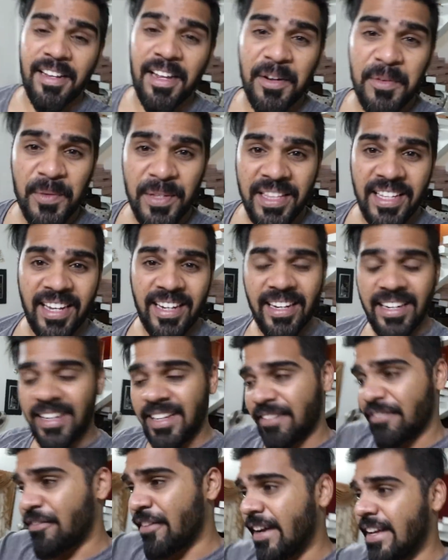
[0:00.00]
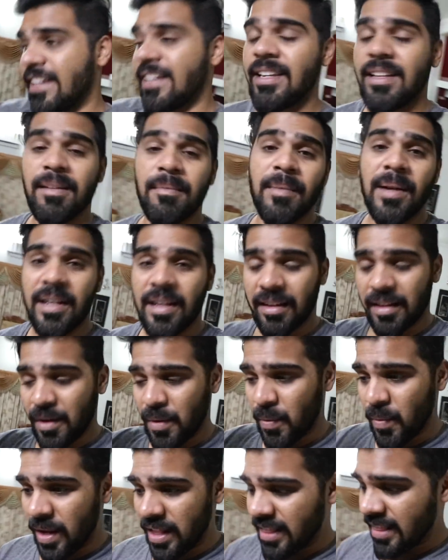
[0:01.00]
done with the editing finally, but
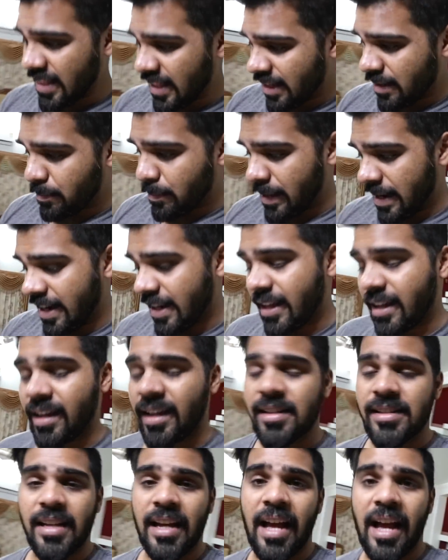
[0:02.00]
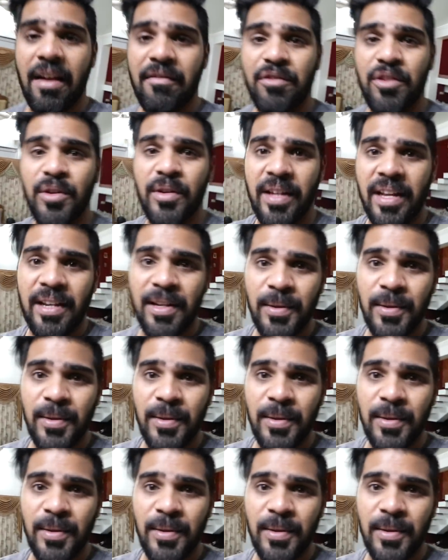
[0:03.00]
one thing pending guys, I have to tell